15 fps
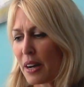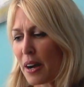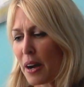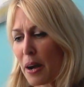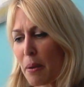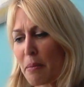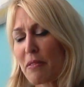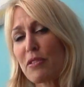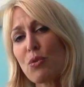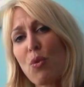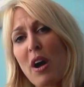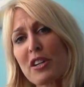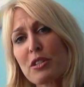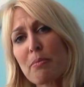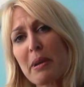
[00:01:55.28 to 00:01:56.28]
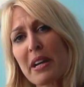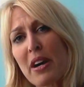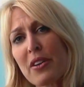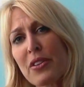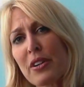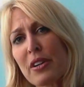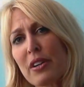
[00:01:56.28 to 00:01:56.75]
If you watched my
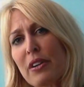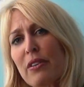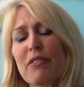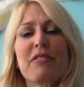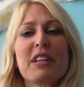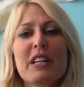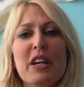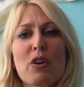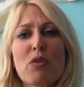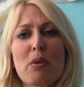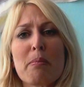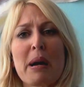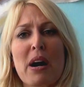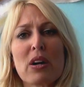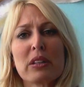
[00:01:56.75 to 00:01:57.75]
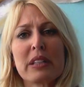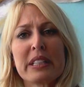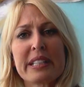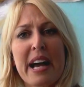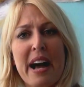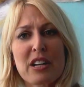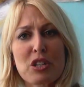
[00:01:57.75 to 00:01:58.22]
other video about
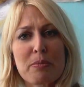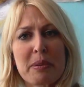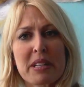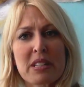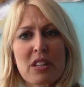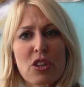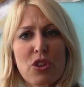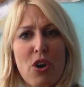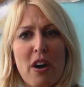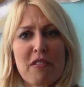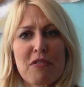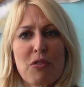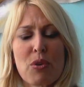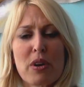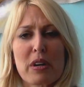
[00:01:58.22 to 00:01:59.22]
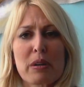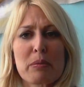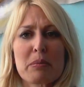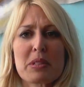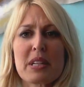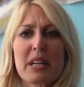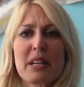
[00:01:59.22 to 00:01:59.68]
attachments and thought
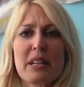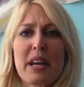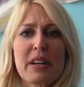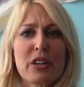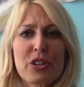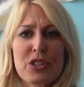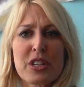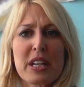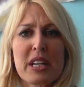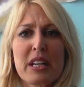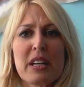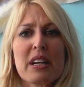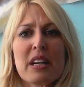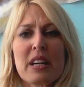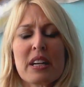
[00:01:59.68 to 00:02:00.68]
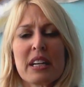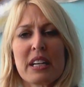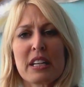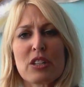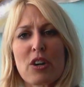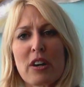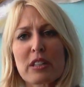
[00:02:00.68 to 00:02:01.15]
forms and energy,
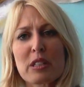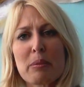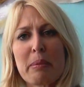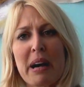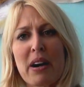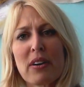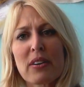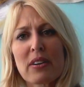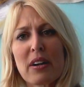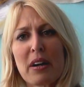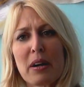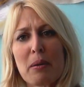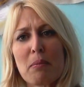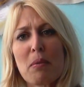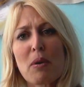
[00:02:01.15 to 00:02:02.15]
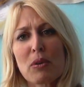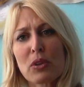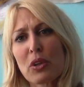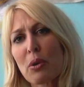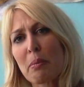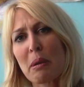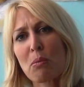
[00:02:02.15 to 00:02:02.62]
it talks about a
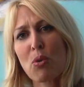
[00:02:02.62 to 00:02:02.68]
little bit